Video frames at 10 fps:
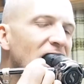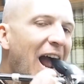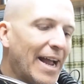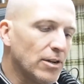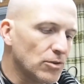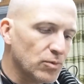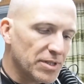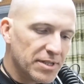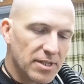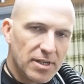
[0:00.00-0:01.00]
I don't
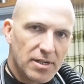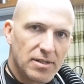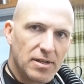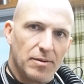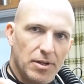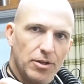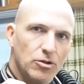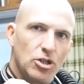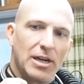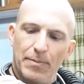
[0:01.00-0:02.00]
want a
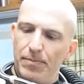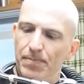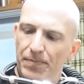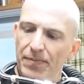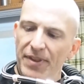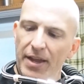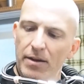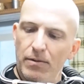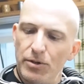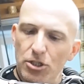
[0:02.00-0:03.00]
huge clip there,
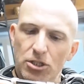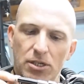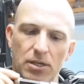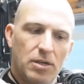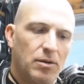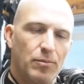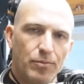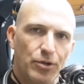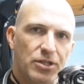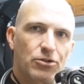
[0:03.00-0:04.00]
which
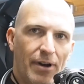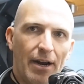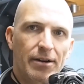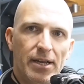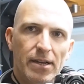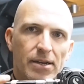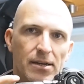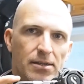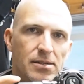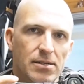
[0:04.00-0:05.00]
puts drag on it, and
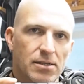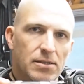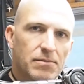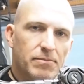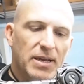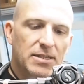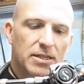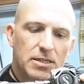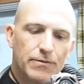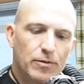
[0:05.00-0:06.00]
it makes it
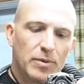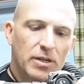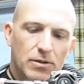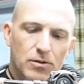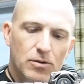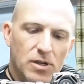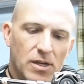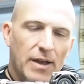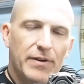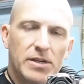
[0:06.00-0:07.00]
easy for me to
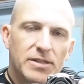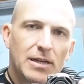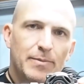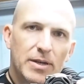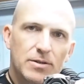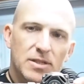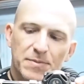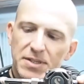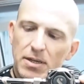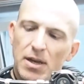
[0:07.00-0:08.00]
have an entanglement or
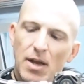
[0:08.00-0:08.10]
something.